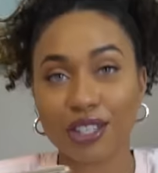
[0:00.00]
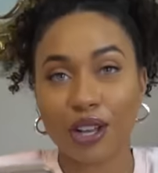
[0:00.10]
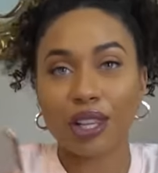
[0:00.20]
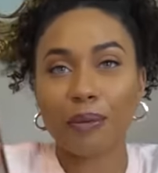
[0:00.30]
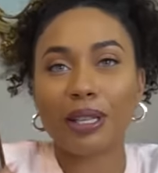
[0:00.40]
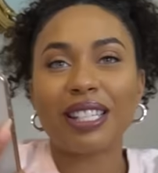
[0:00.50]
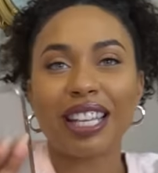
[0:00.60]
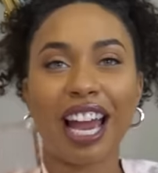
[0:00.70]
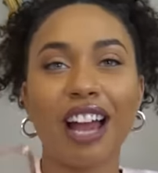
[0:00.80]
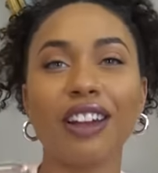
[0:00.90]
So let me
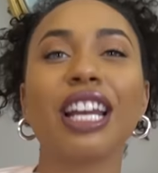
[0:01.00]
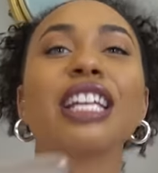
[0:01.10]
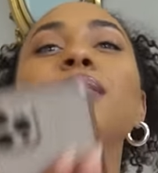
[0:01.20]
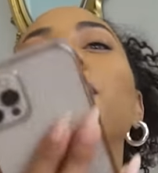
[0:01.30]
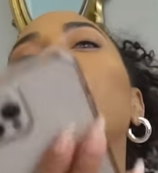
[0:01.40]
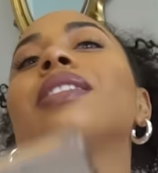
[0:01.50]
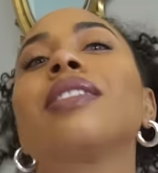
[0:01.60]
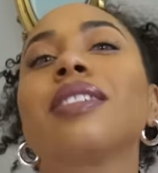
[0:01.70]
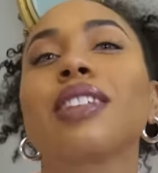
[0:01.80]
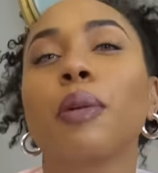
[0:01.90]
see, how can I spice
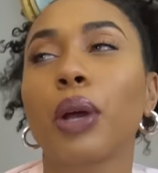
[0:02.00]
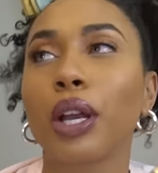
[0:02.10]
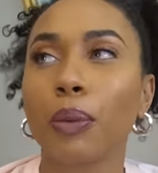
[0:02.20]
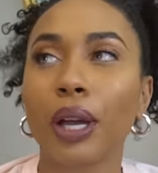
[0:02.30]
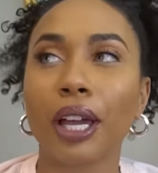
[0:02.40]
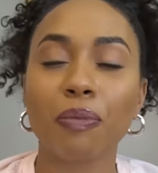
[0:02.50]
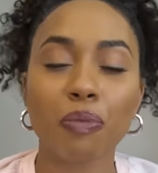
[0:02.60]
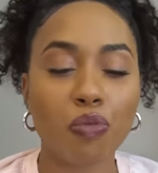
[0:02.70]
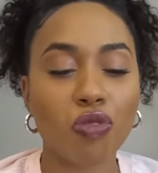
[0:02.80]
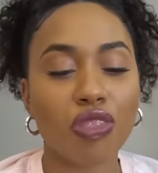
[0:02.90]
this up right away?
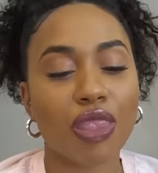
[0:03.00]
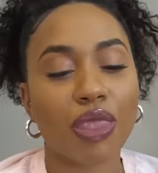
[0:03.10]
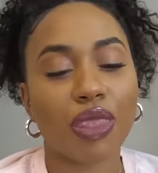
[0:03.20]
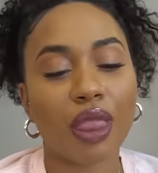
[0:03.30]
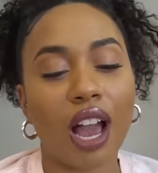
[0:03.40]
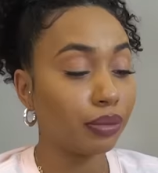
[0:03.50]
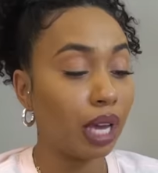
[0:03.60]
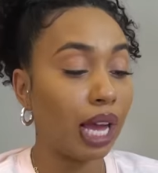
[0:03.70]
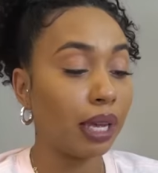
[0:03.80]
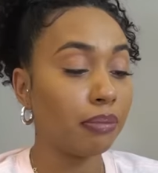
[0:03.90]

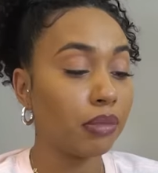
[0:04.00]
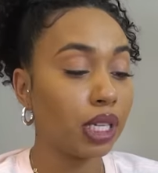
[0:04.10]
I